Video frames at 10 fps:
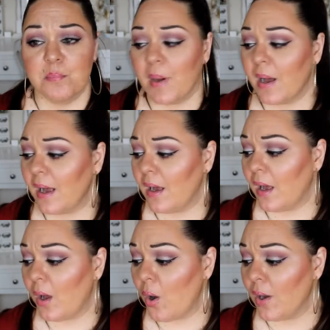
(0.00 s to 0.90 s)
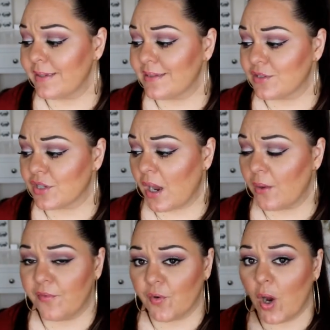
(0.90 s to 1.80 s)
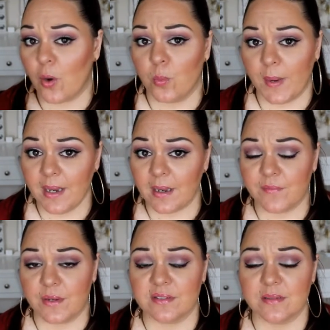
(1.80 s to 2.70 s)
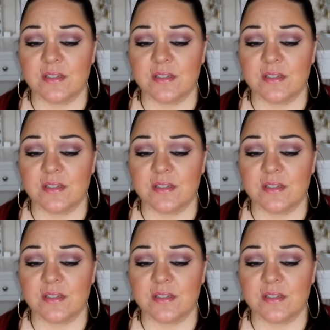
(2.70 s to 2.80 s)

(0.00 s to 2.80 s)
but I did go for a whole week of using them,